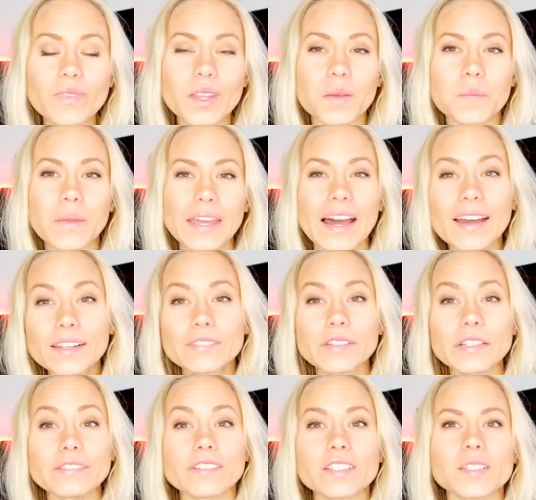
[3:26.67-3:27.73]
be kind of
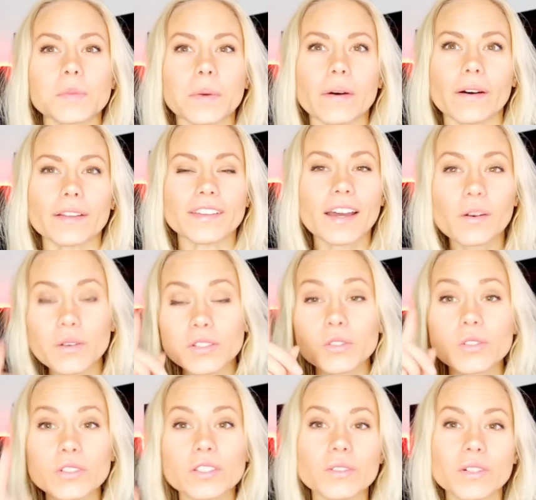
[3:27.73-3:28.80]
invisible. And that was
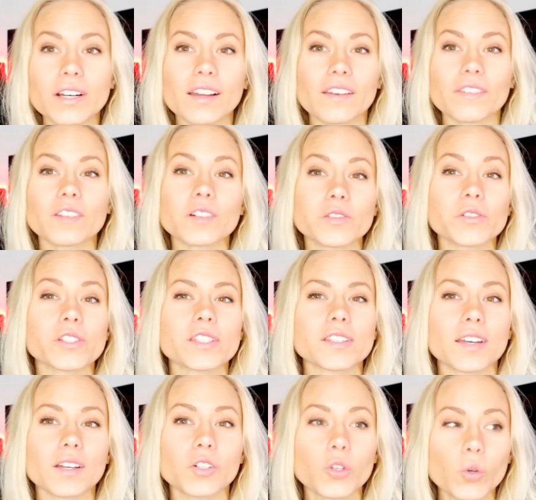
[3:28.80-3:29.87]
also what I thought was
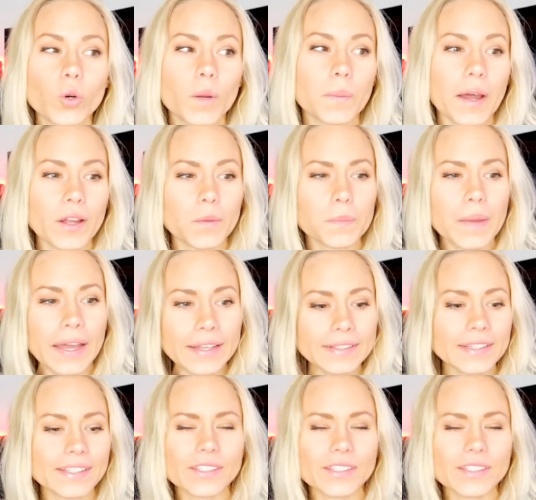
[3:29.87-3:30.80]
cool about a painting.